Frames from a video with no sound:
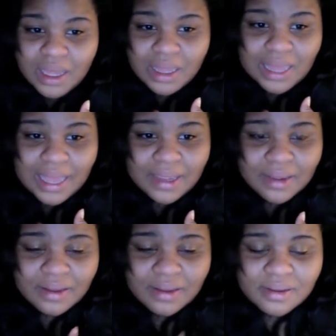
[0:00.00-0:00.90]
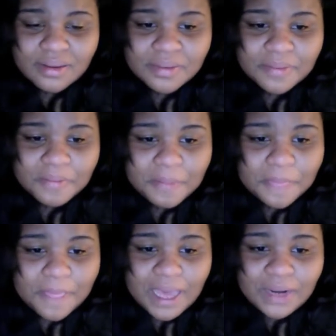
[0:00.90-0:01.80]
Like,
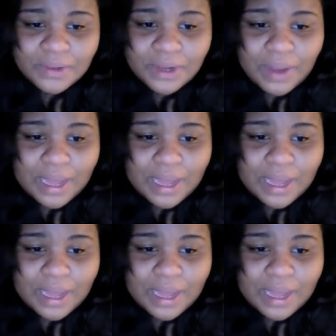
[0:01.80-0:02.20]
I don't know.